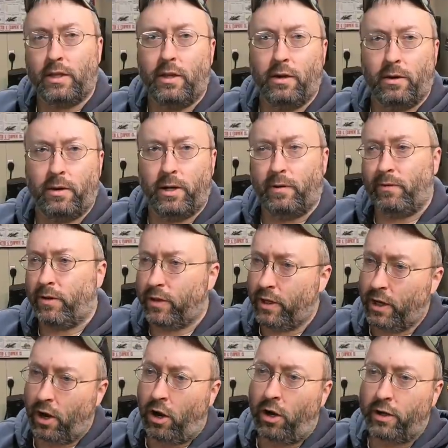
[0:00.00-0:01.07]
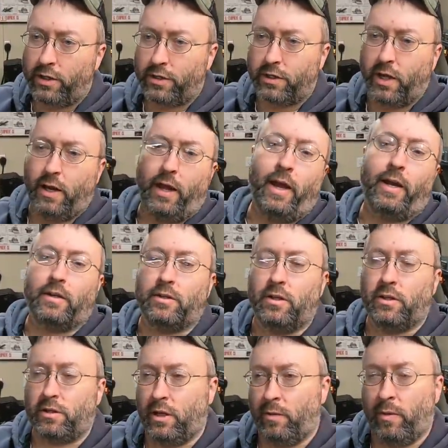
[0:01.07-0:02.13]
gear and everything on a set
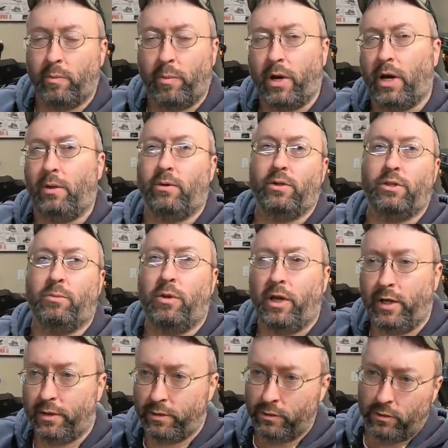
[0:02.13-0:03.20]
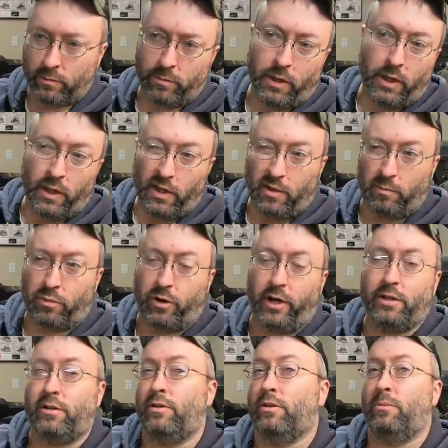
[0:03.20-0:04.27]
axis, and when power is applied to them,
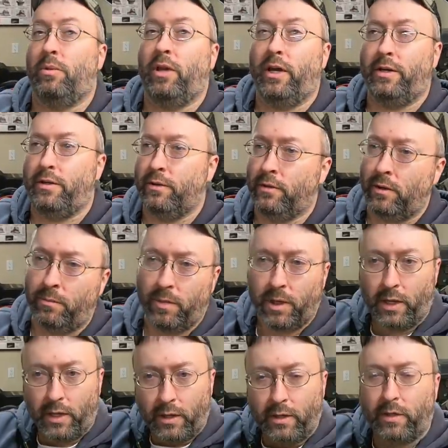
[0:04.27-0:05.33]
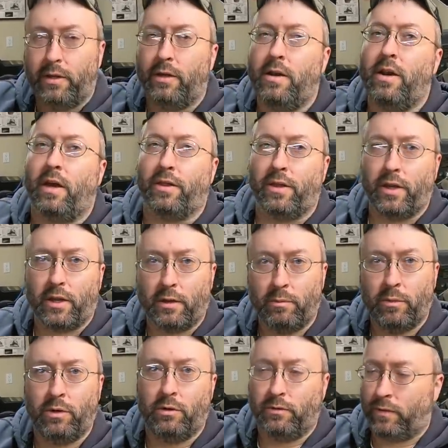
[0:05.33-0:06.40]
pressure is applied to them, nothing can
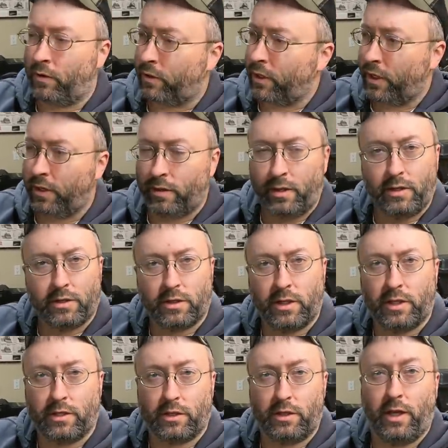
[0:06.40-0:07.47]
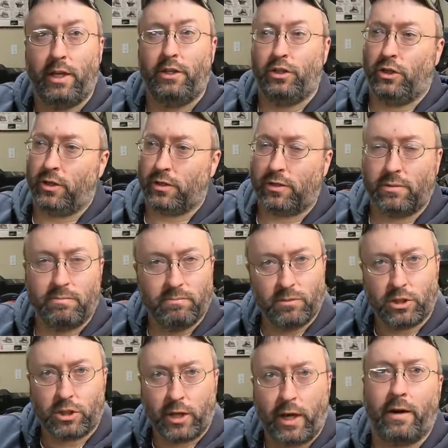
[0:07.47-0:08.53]
move okay these things stay just
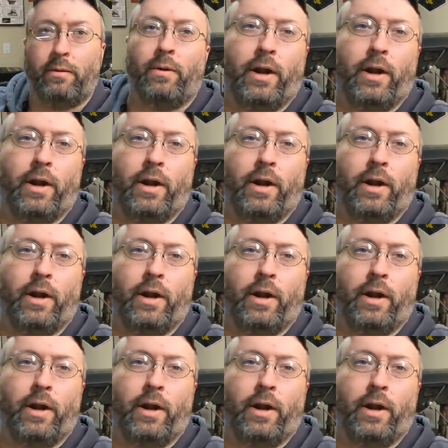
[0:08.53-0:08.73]
set